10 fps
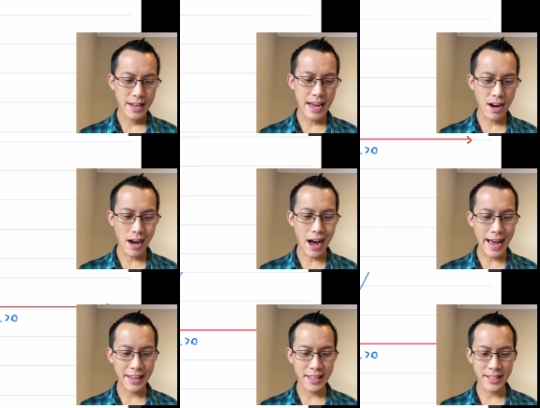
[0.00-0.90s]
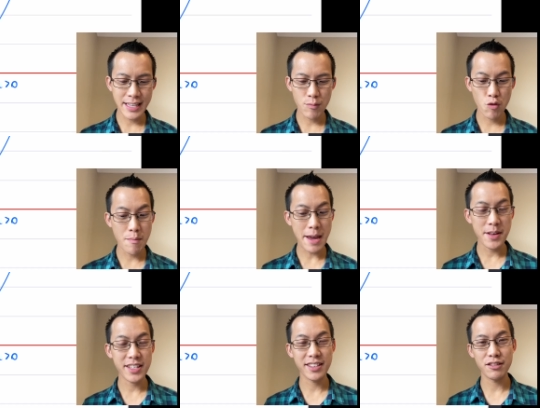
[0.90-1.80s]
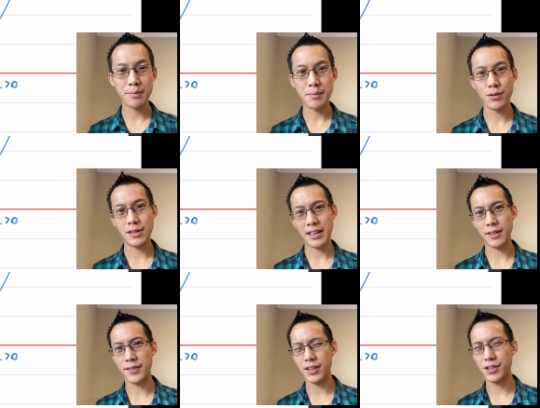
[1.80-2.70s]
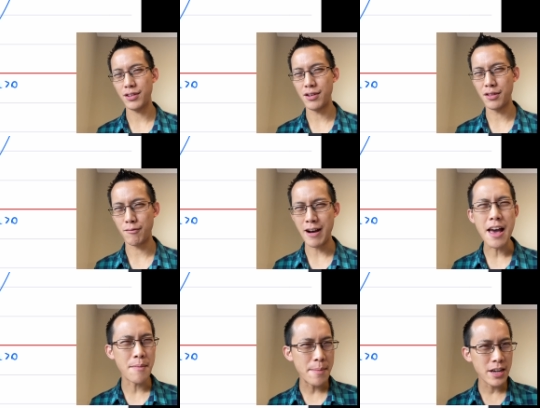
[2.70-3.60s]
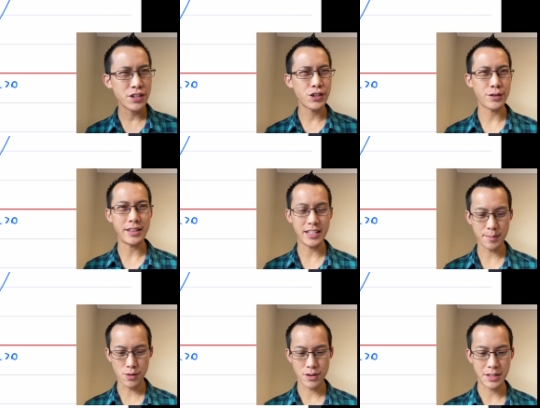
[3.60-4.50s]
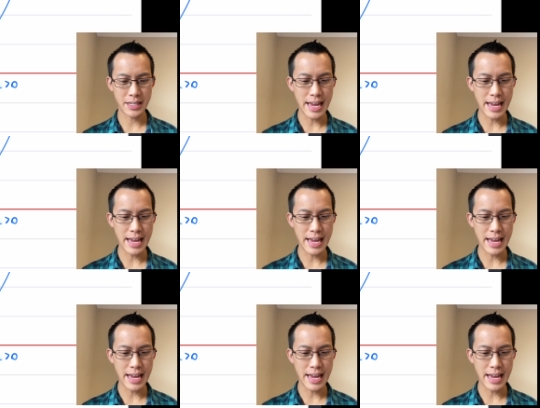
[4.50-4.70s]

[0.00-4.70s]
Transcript: Now, I can then say, well, maybe it's a little bit more like the function on the right. Maybe I should treat this more as an